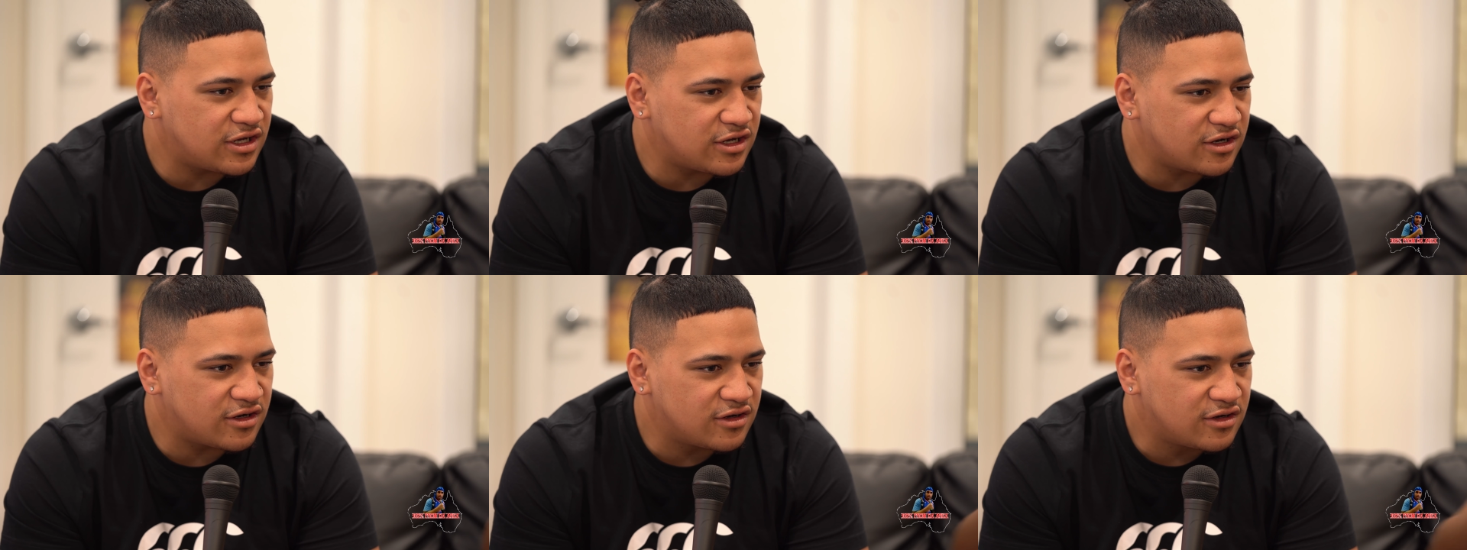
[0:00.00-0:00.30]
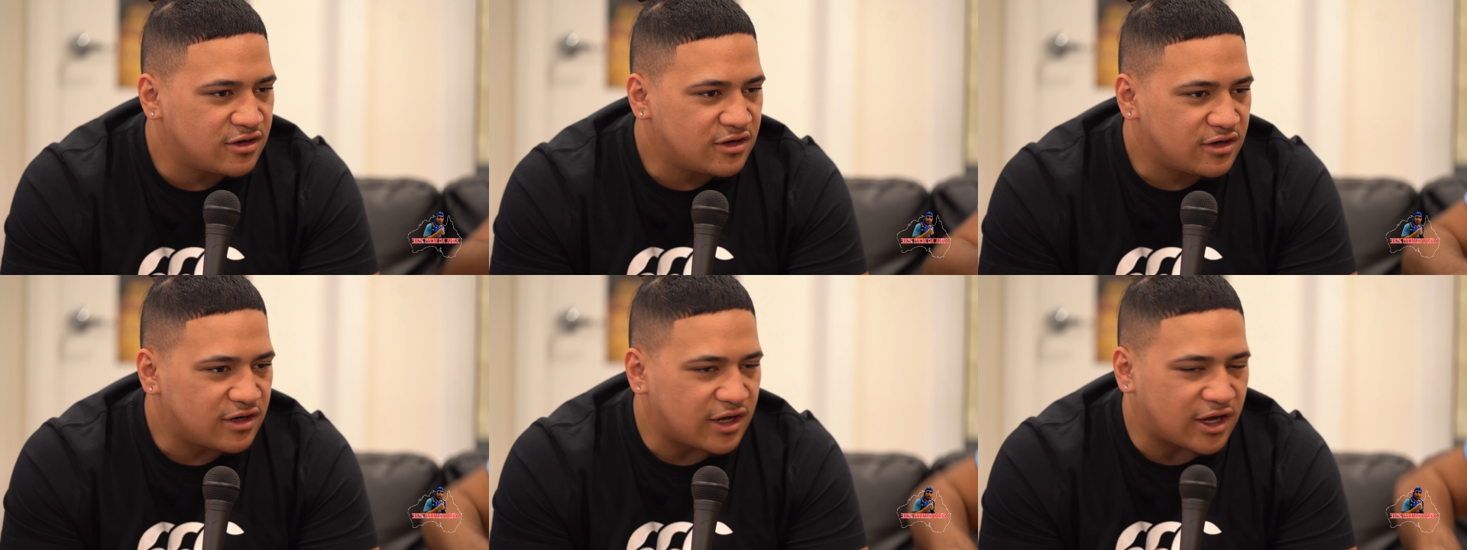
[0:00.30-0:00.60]

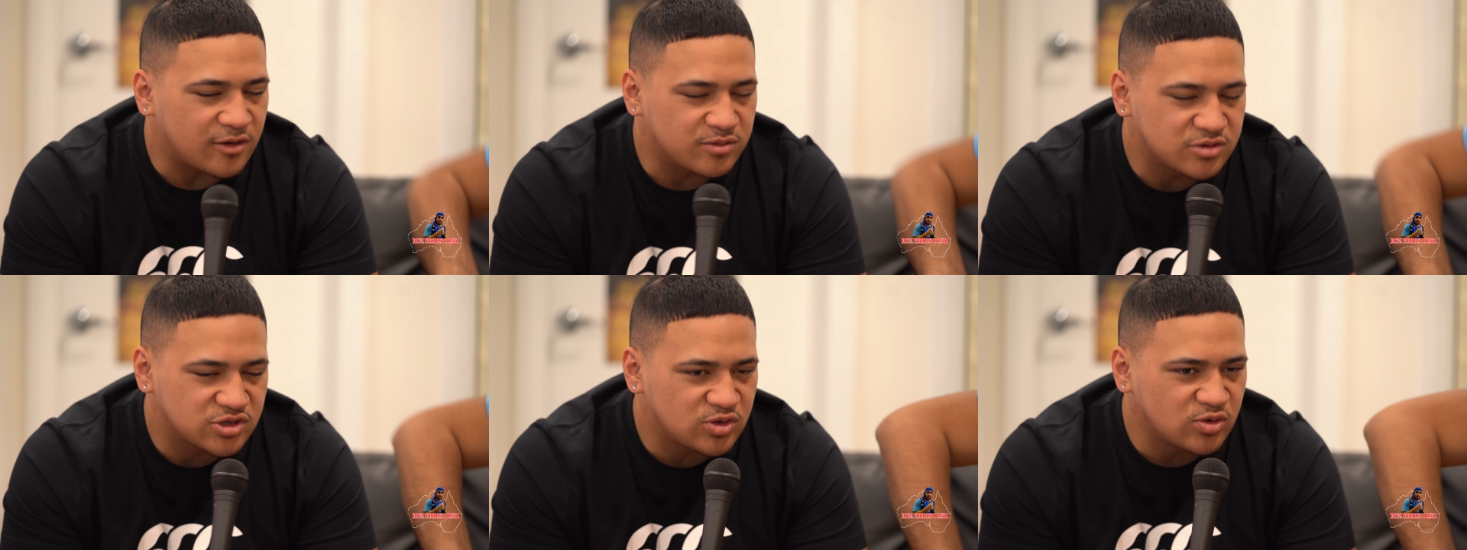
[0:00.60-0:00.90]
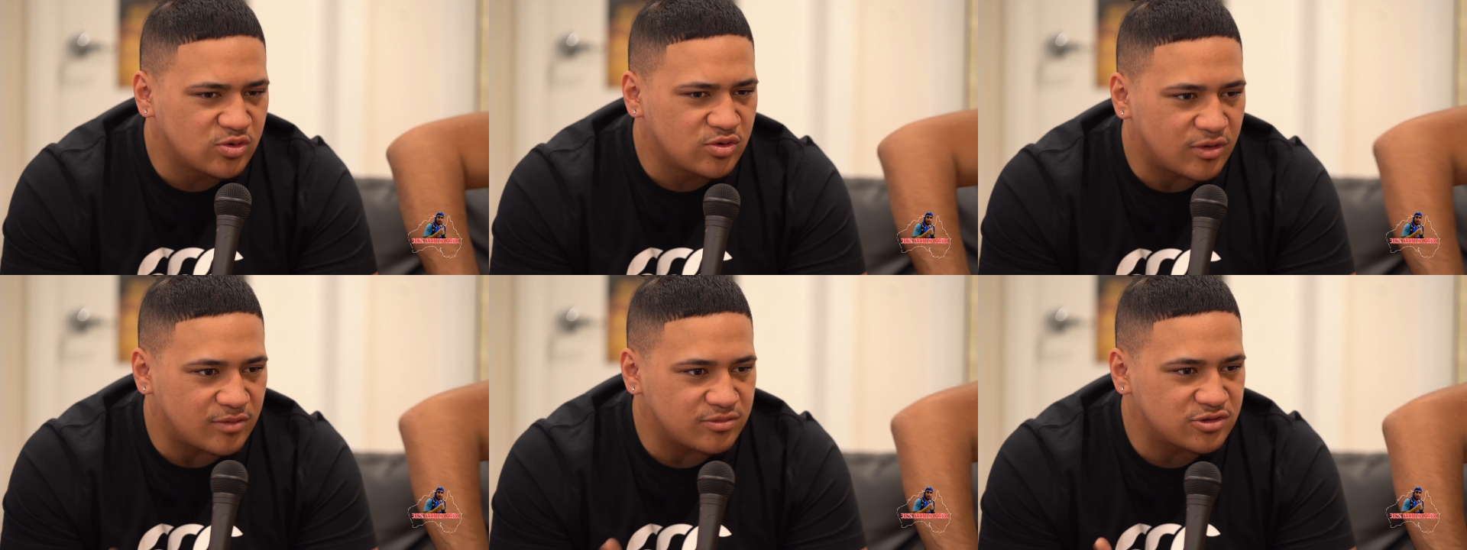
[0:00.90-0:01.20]
up. You know? Like, I'm
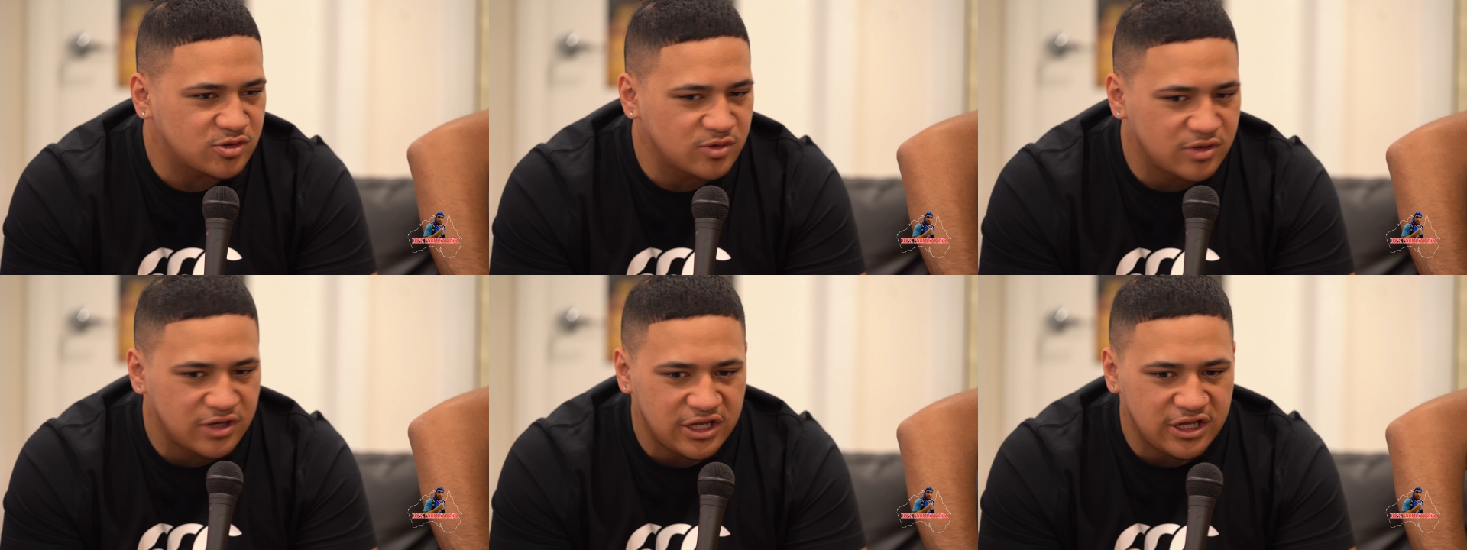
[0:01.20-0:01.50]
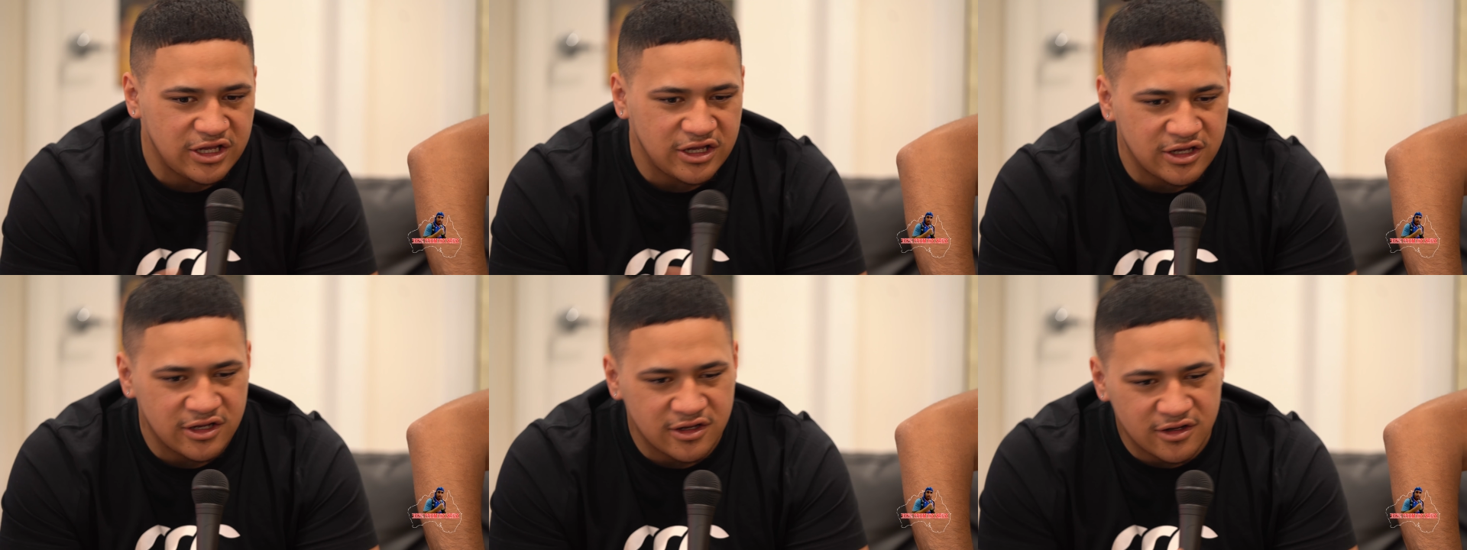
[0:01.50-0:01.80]
still
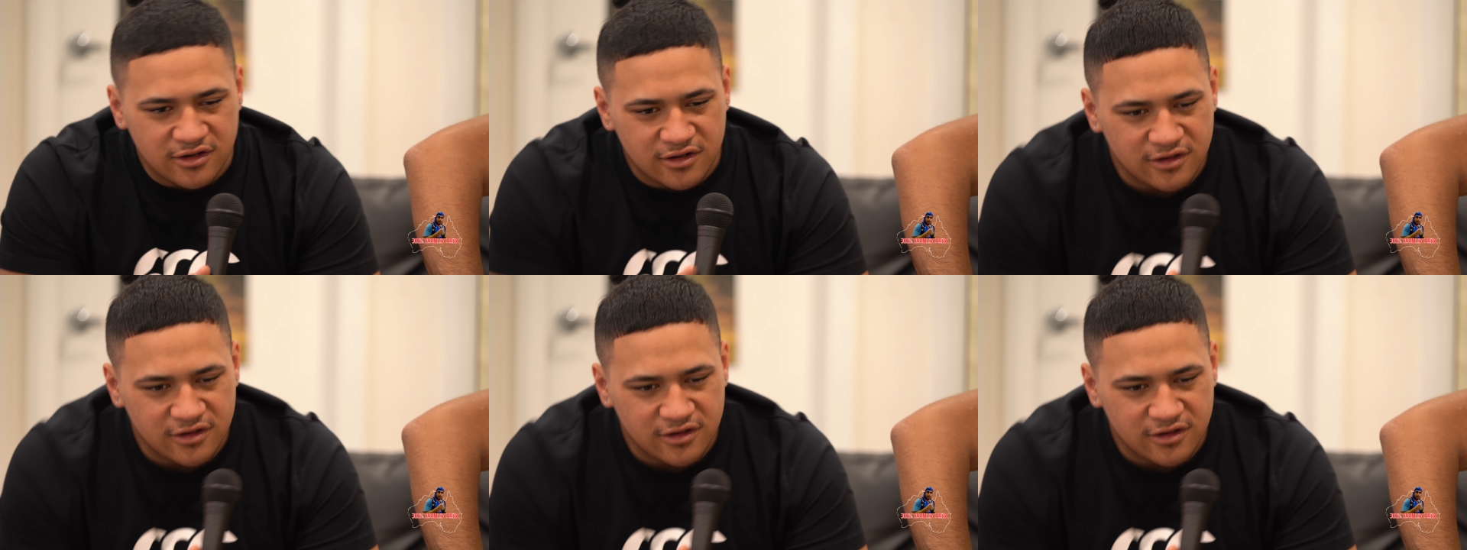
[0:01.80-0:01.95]
here.